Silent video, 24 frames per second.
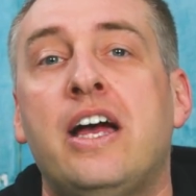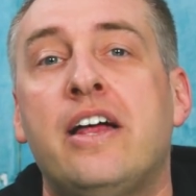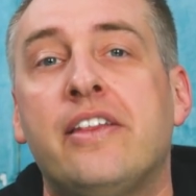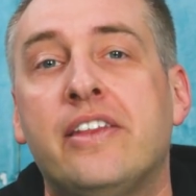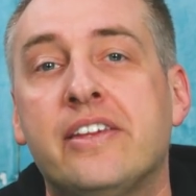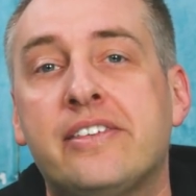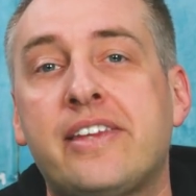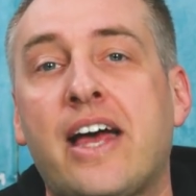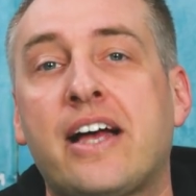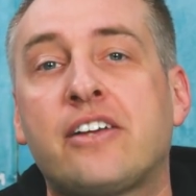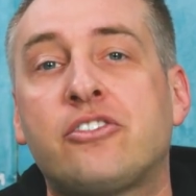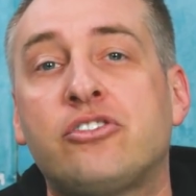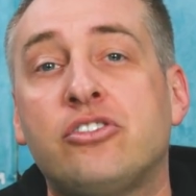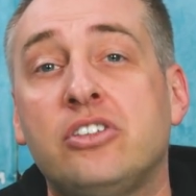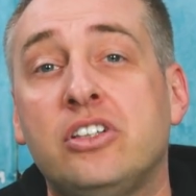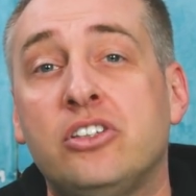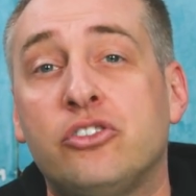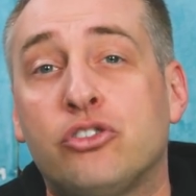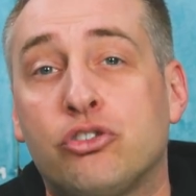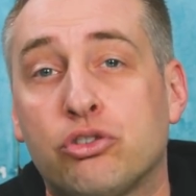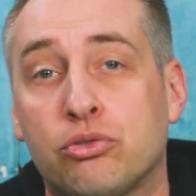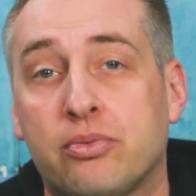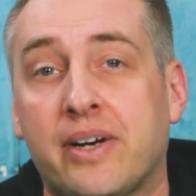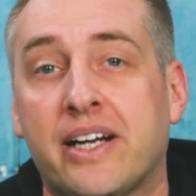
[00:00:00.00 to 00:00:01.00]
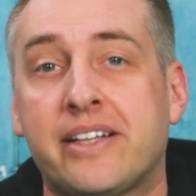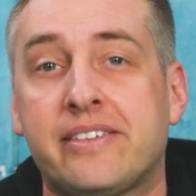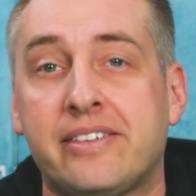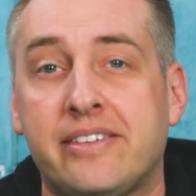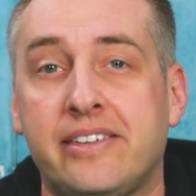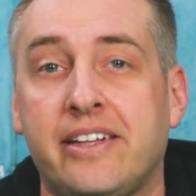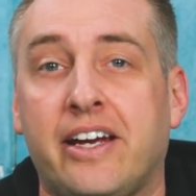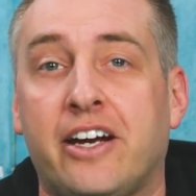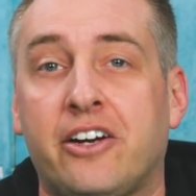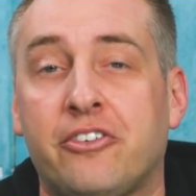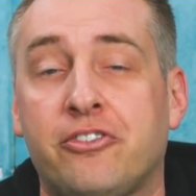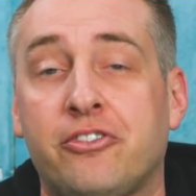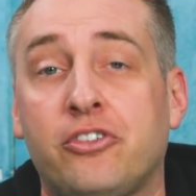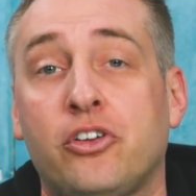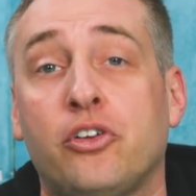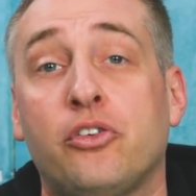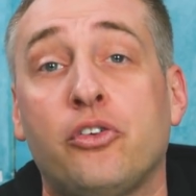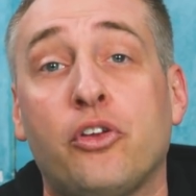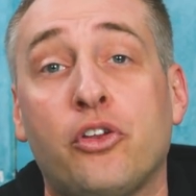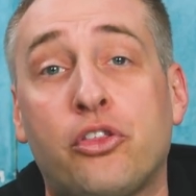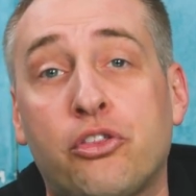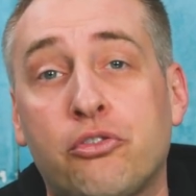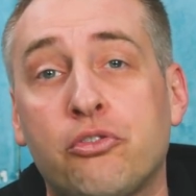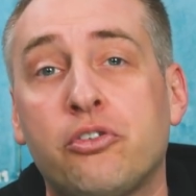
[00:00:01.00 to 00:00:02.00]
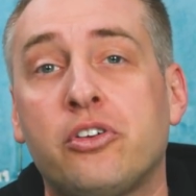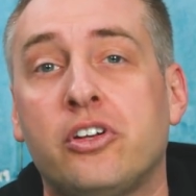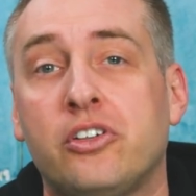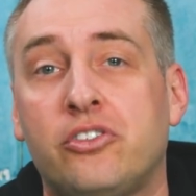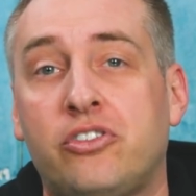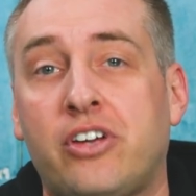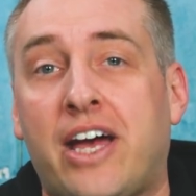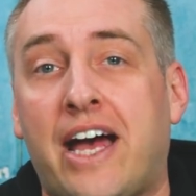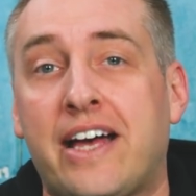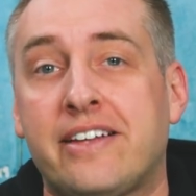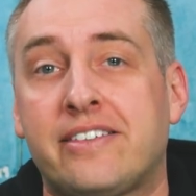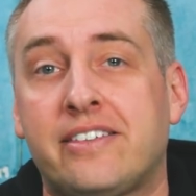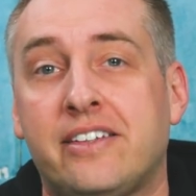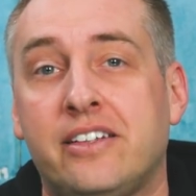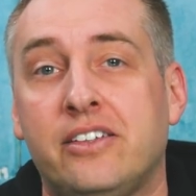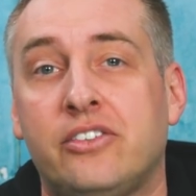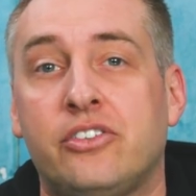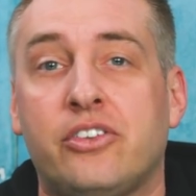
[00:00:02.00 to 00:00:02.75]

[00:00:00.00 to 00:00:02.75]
This actually directs the airflow through the chassis.